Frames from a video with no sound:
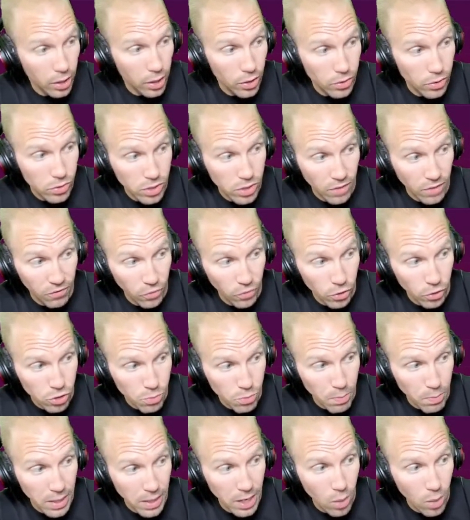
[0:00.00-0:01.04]
the first
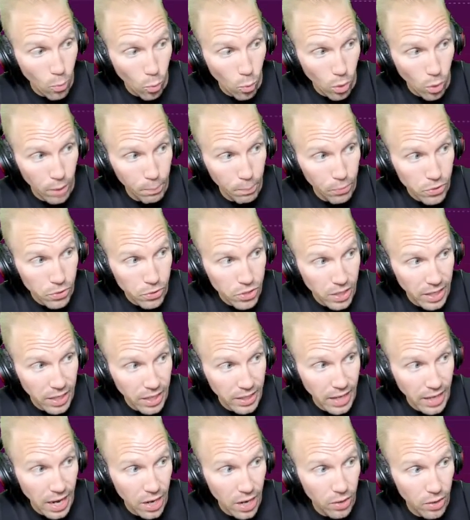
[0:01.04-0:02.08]
minute, 1%
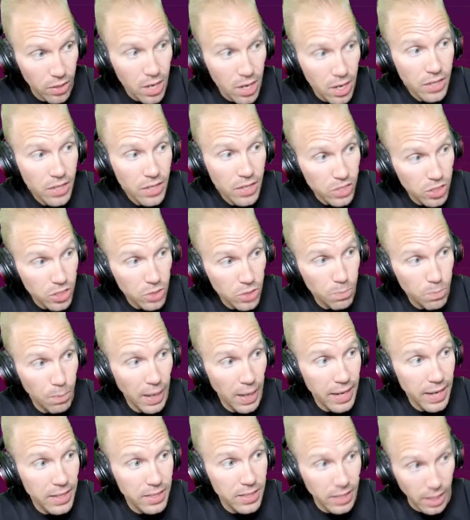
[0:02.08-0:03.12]
down,
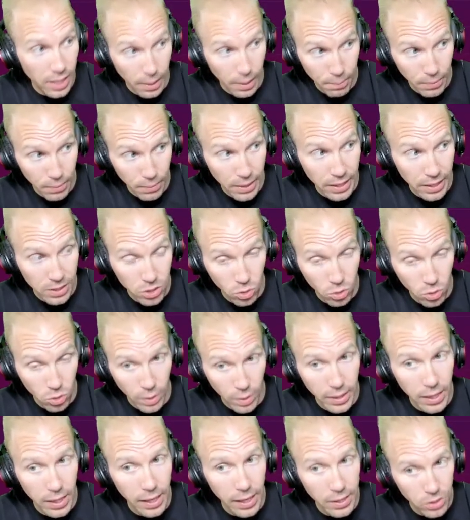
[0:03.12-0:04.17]
spikes up, hits
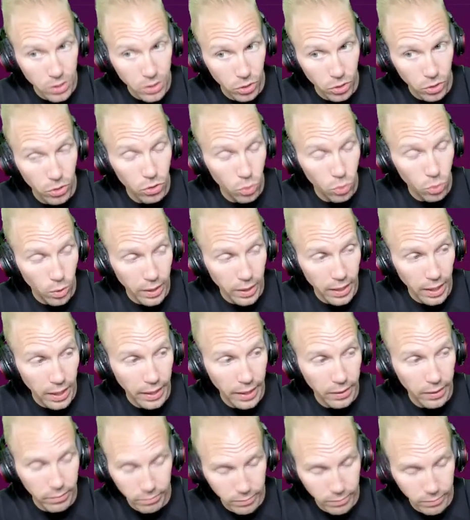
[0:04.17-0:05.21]

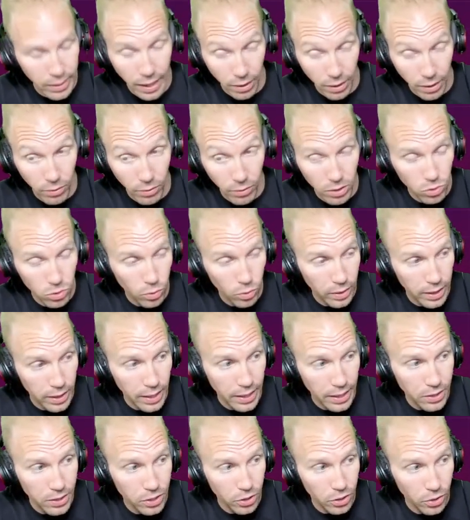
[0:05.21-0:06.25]
29.2, around
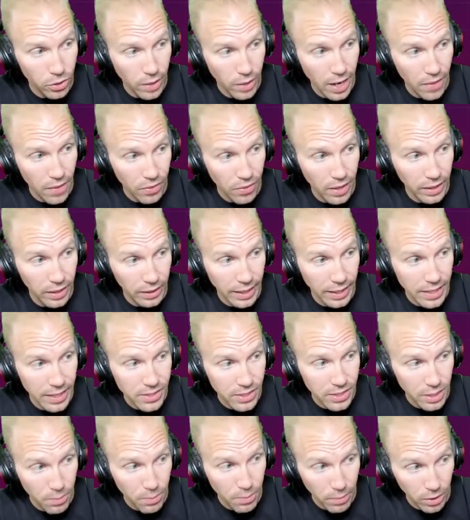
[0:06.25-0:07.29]
29.2, and then
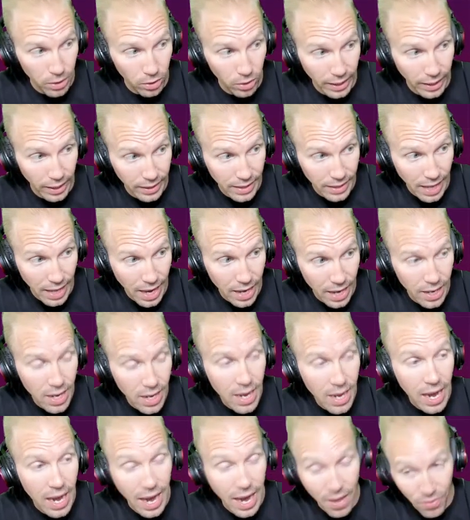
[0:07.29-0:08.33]
lands in the middle like that.
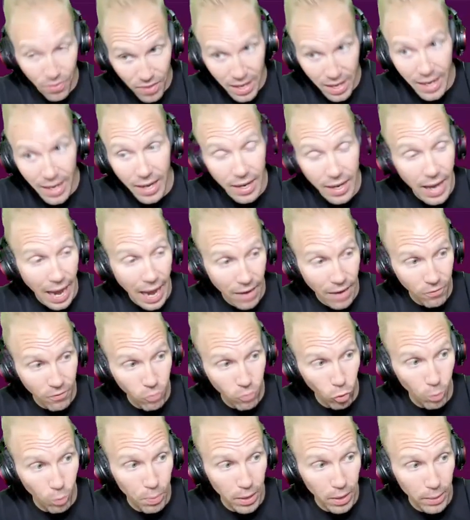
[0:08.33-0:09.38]
And then at
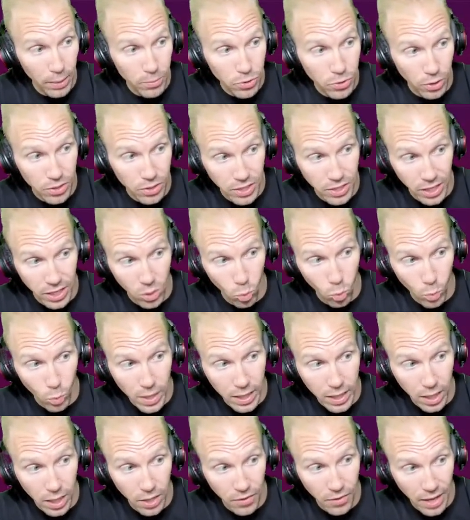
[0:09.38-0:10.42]
4 p.m., starts getting
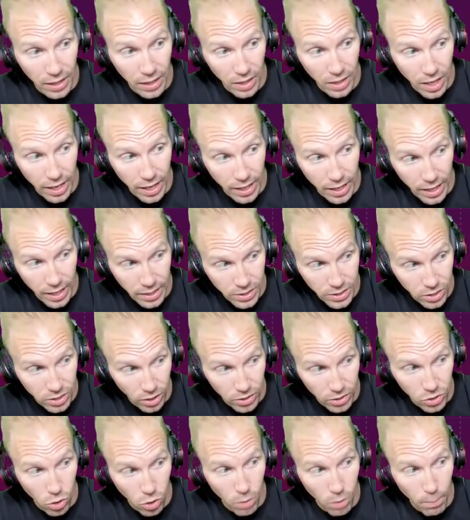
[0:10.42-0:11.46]
weak under that line and
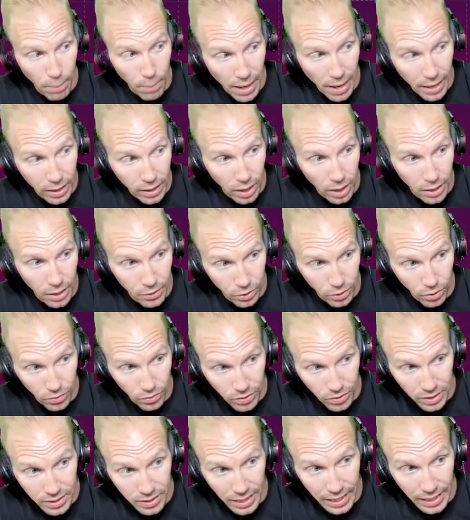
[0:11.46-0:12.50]
starts going back under
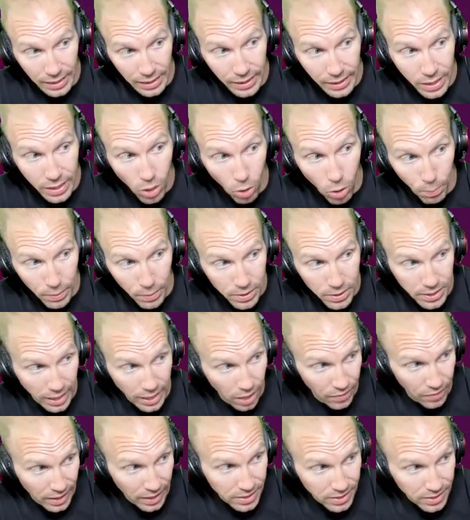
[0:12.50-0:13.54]
the daily open. See
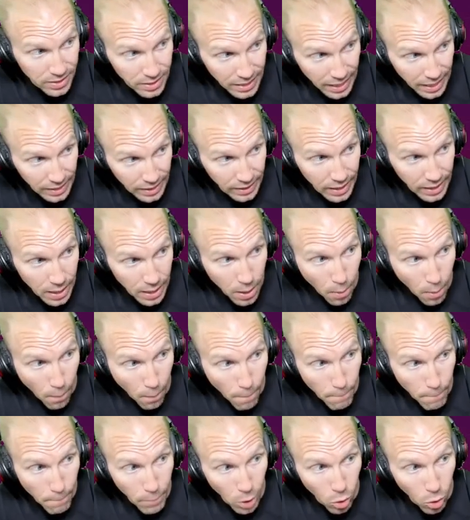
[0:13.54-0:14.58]
how that's the daily?
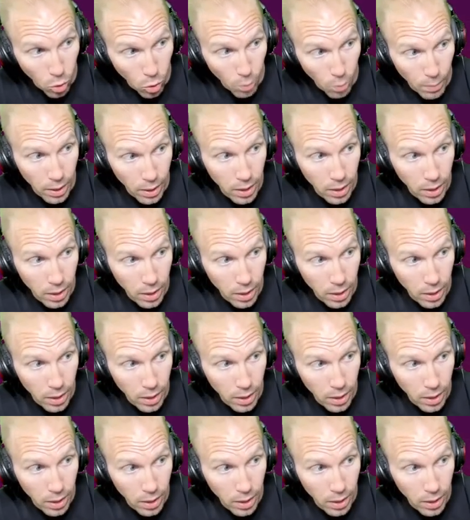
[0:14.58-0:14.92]
Boom.